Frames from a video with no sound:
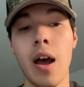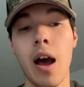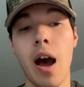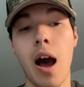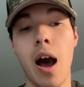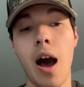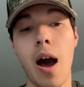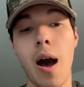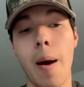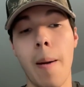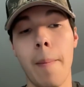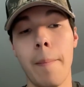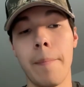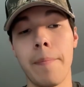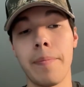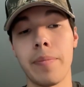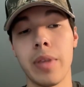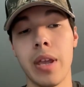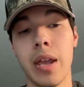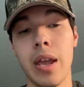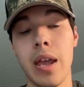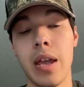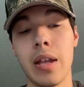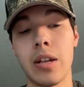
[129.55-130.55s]

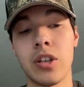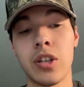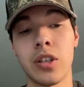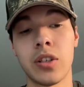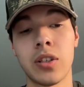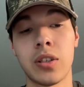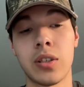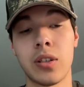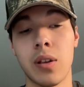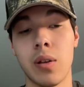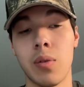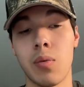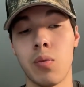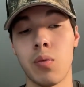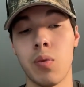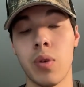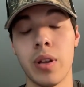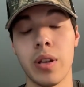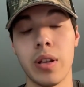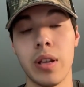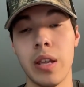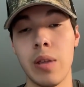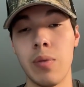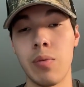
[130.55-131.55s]
and just
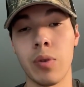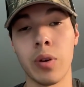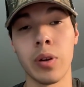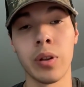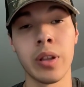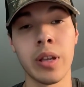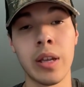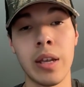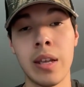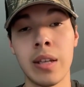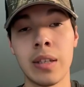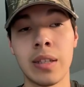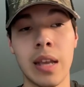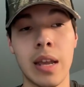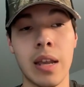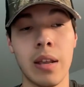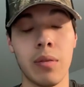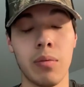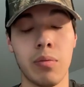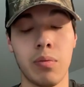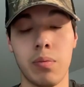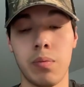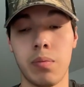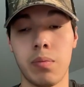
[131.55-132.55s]
what it really is
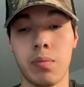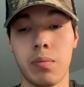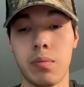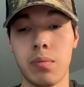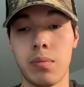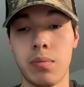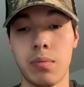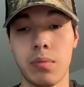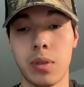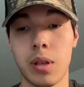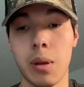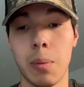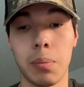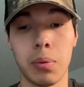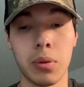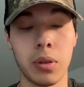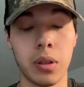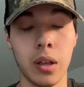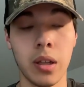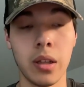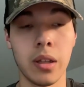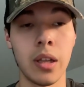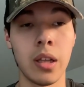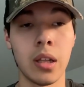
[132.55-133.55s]
a
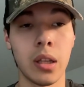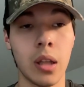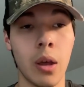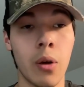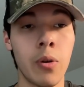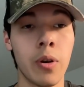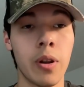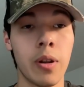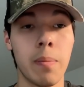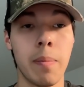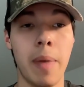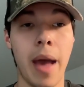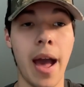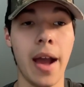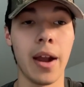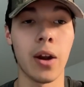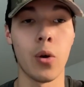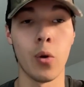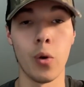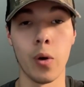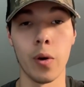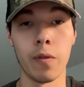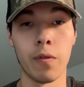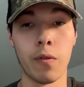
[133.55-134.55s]
completely loaded
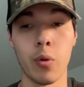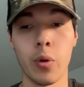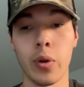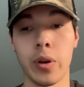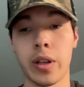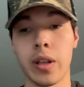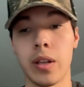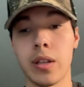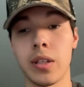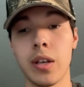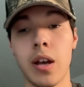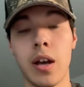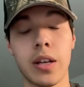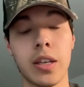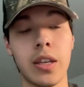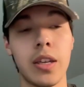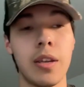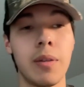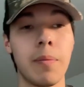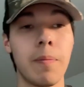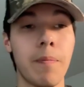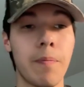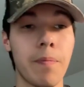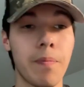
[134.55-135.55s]
backcourt for Kentucky.